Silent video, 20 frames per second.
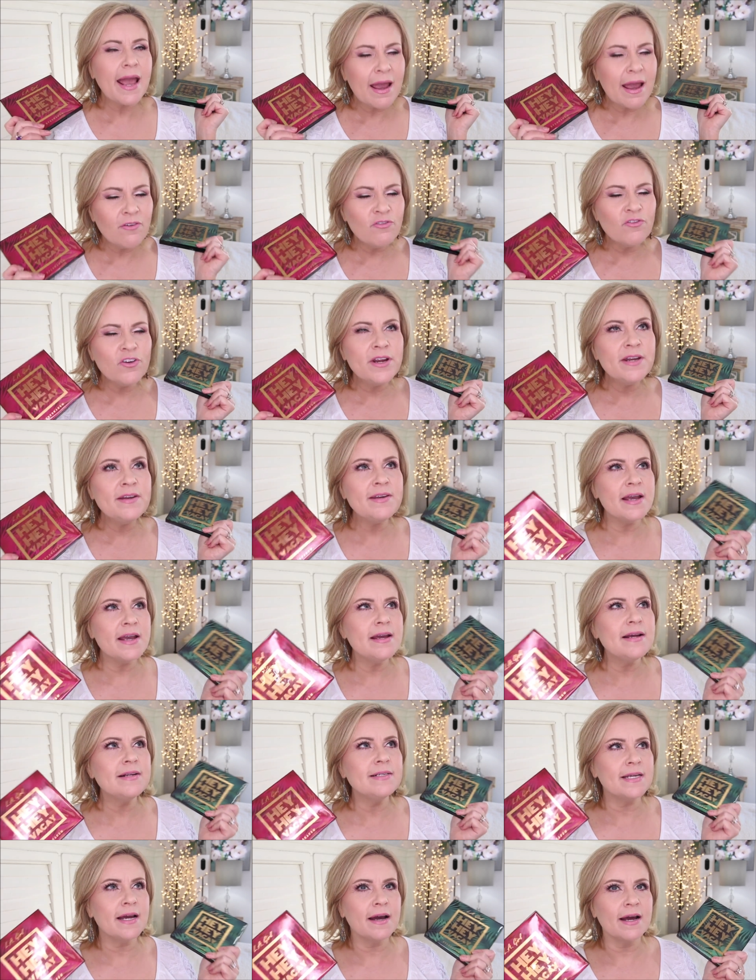every
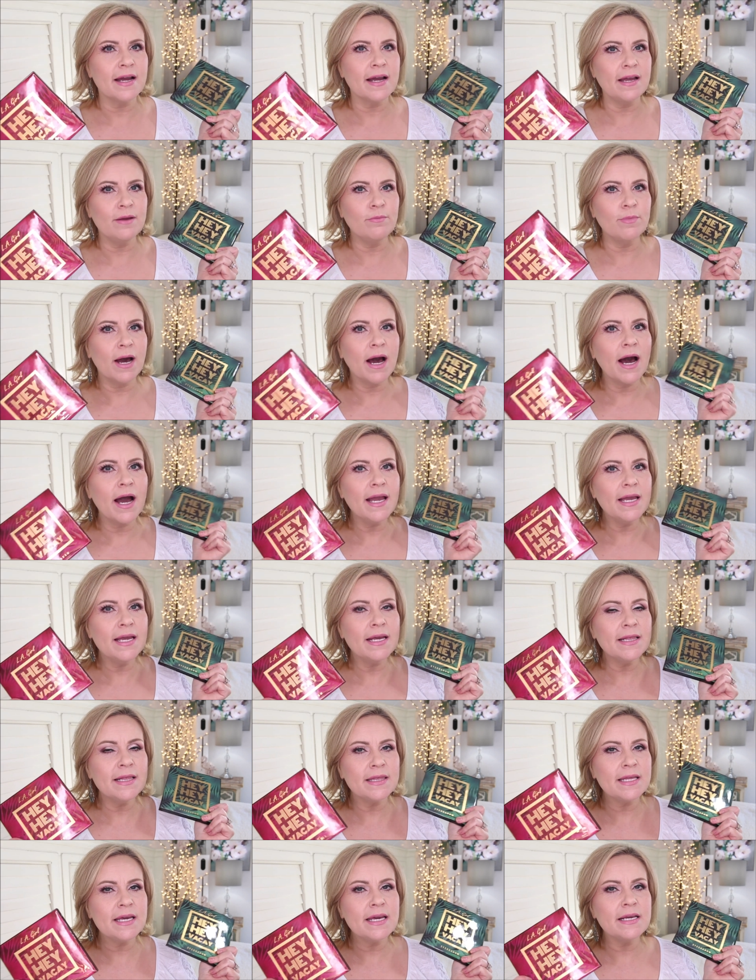dang time I
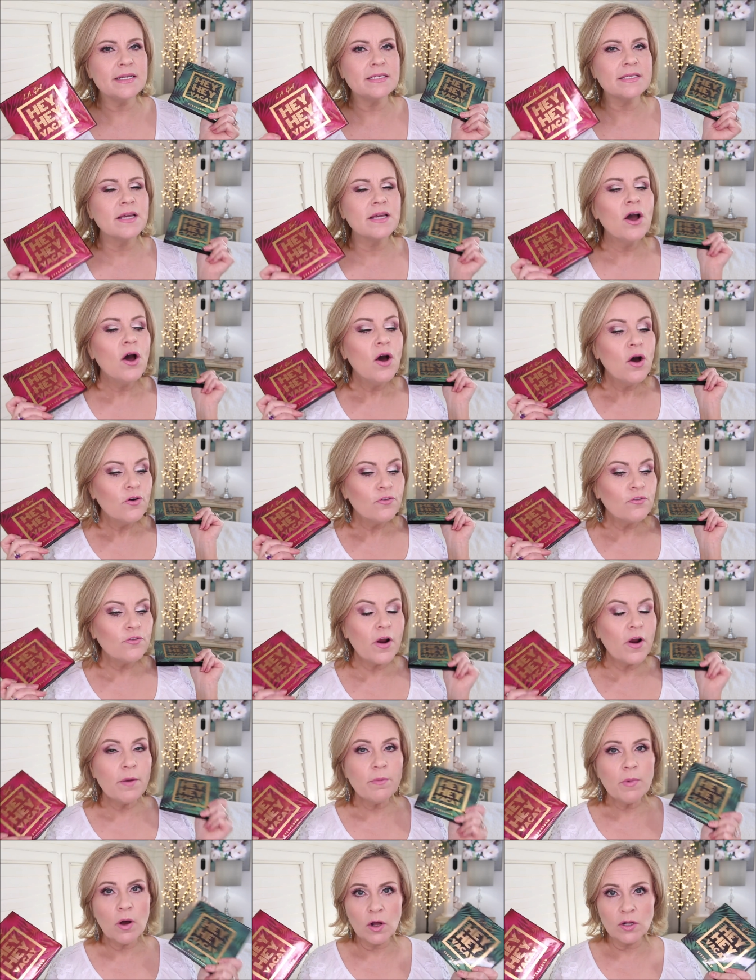get these
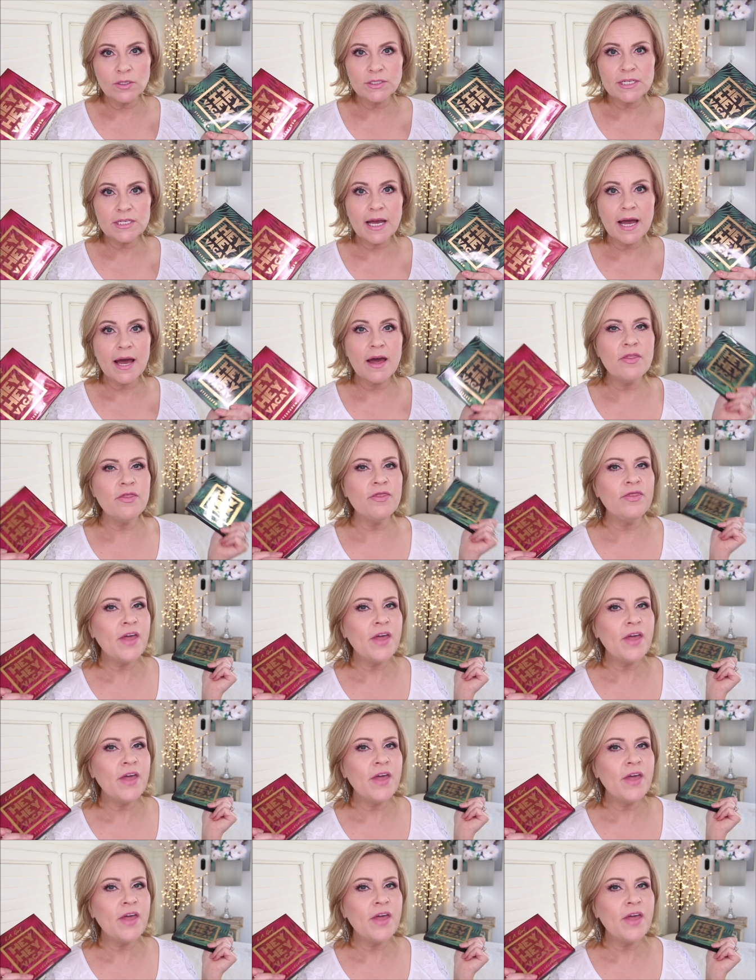from Ulta,